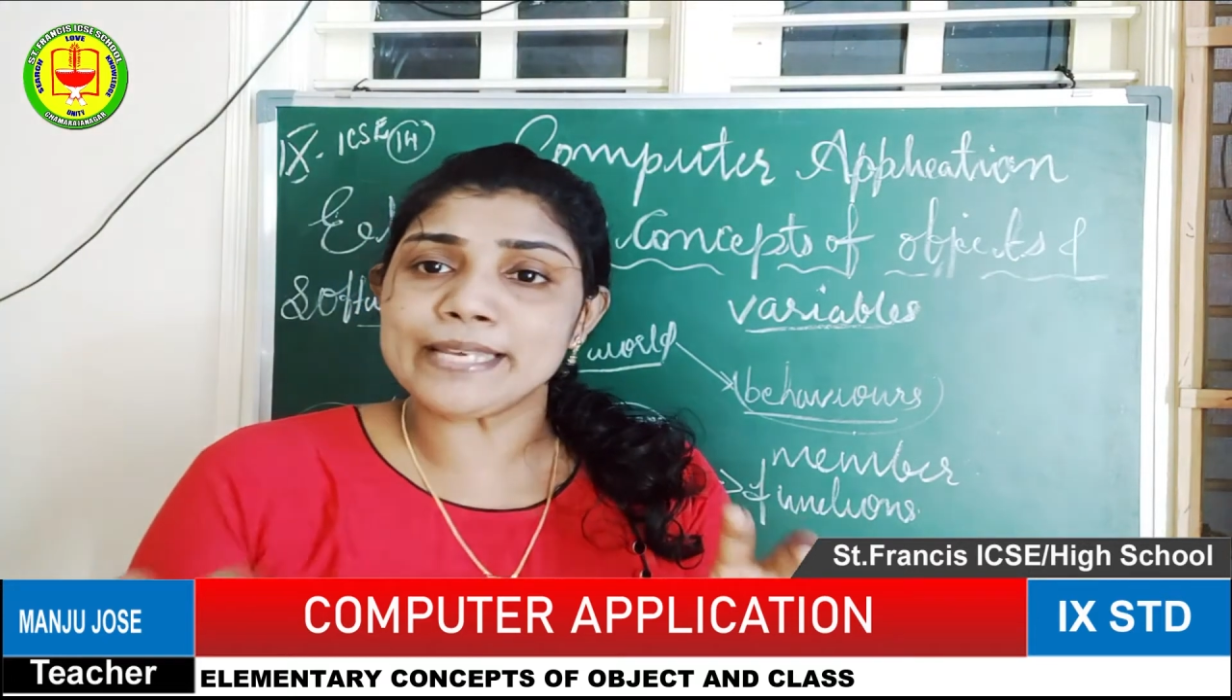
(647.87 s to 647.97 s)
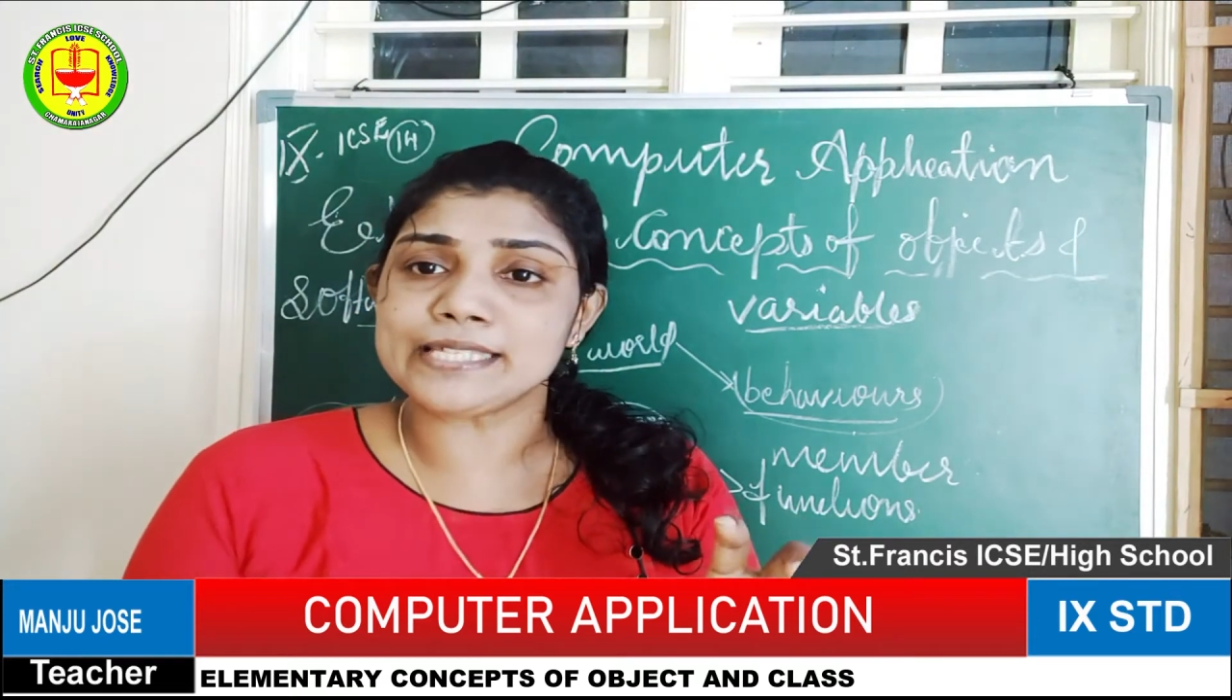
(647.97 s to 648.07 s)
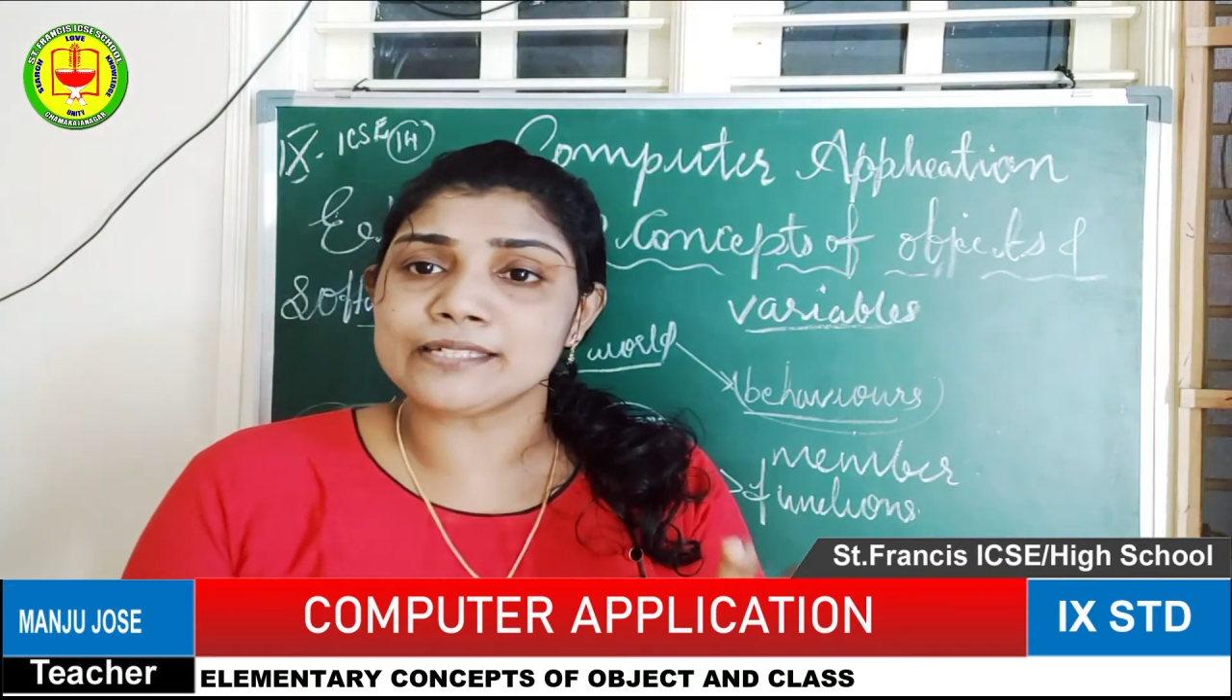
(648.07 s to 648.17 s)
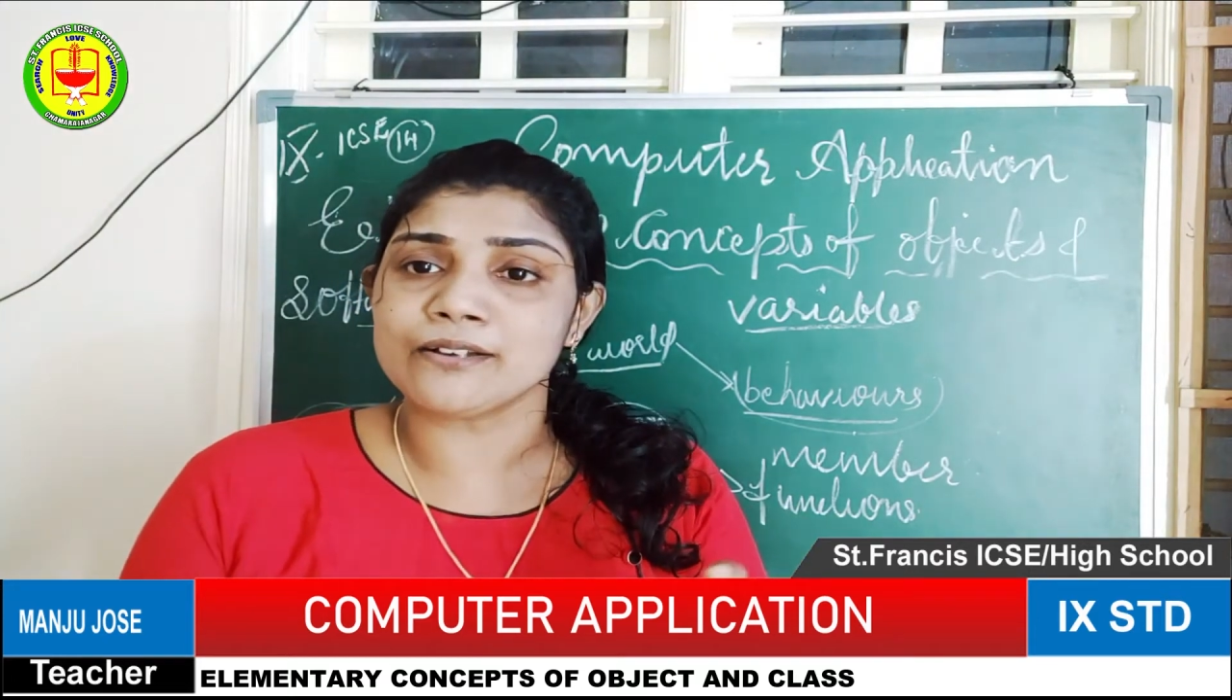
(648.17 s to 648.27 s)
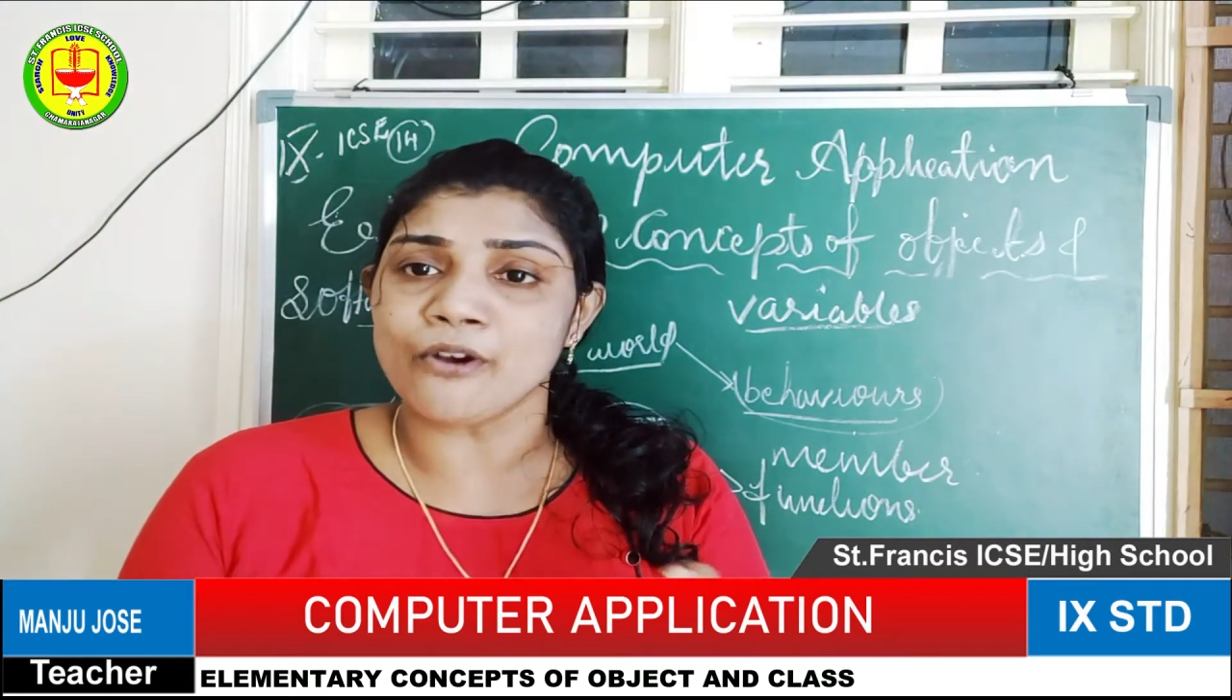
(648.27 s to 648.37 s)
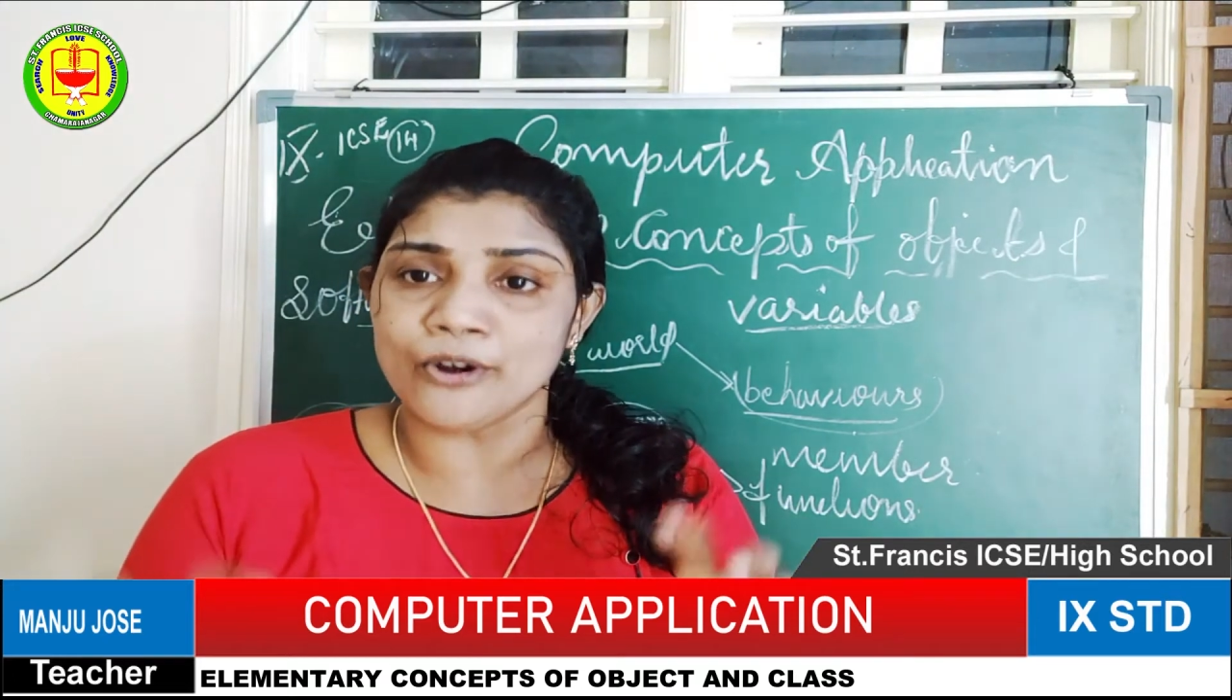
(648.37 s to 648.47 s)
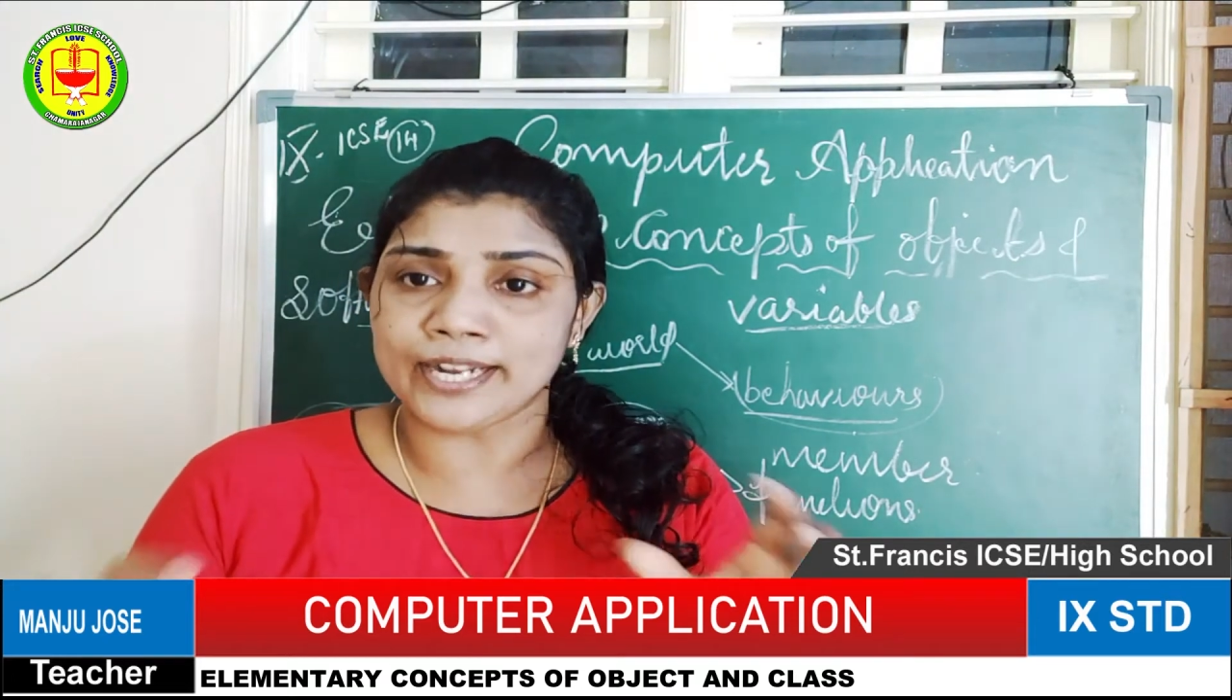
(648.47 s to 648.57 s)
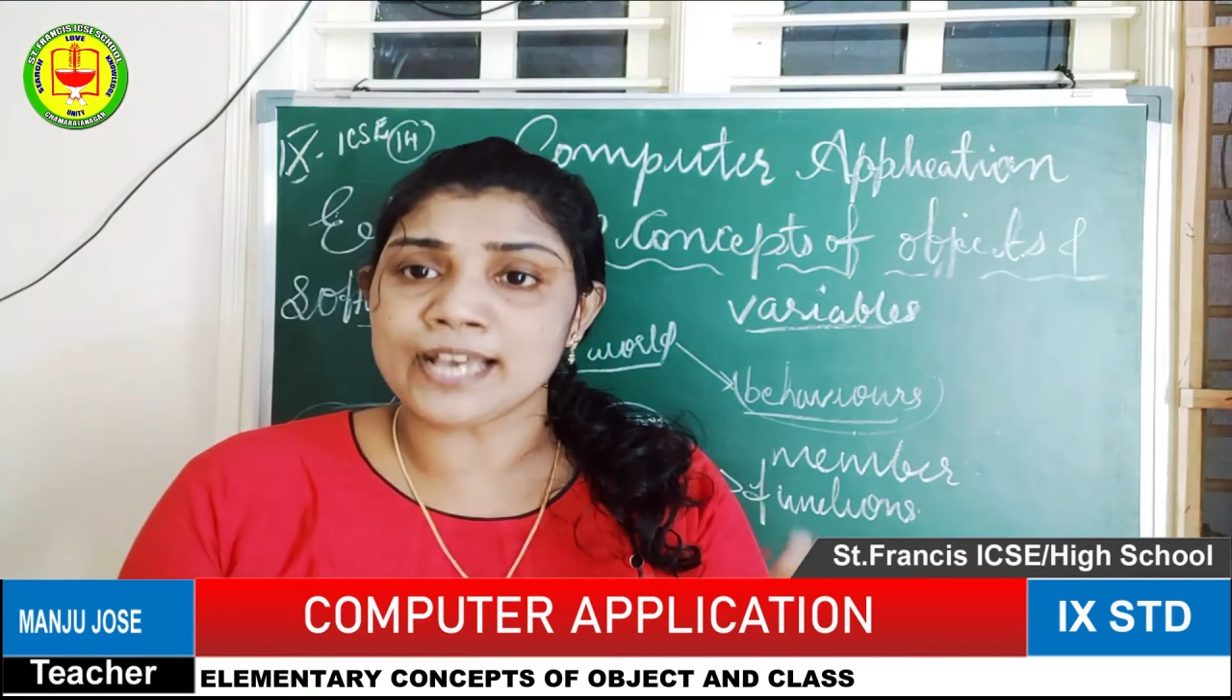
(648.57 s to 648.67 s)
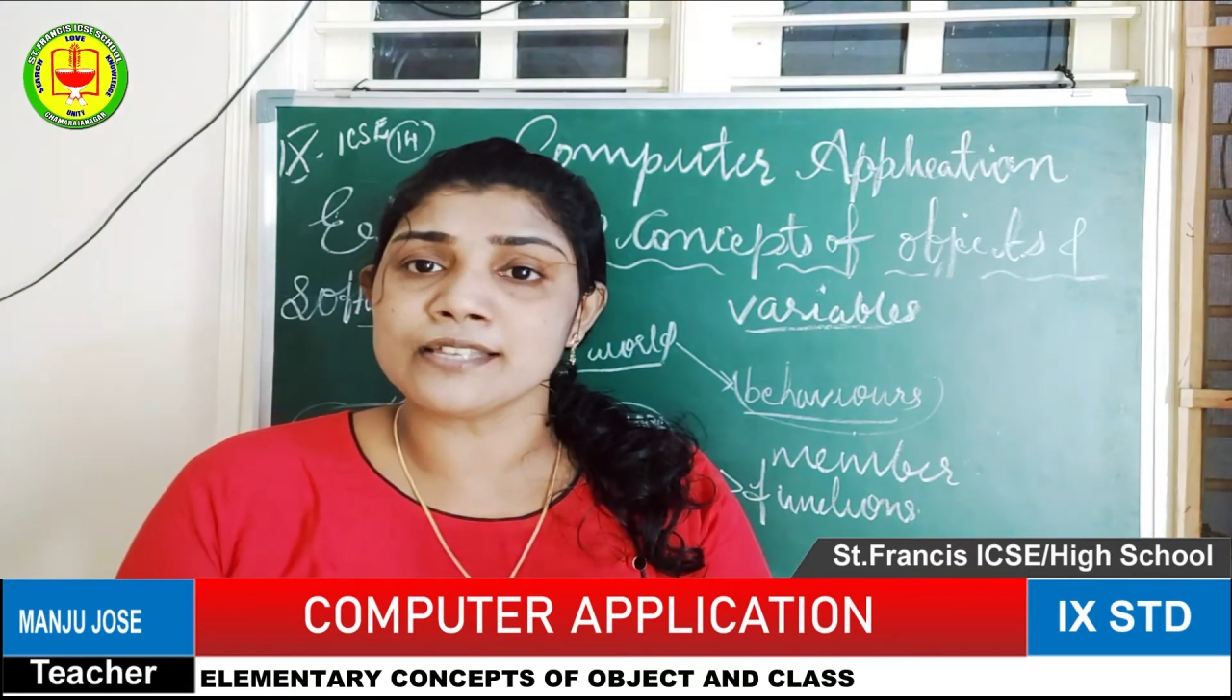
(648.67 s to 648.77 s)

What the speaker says: is called as,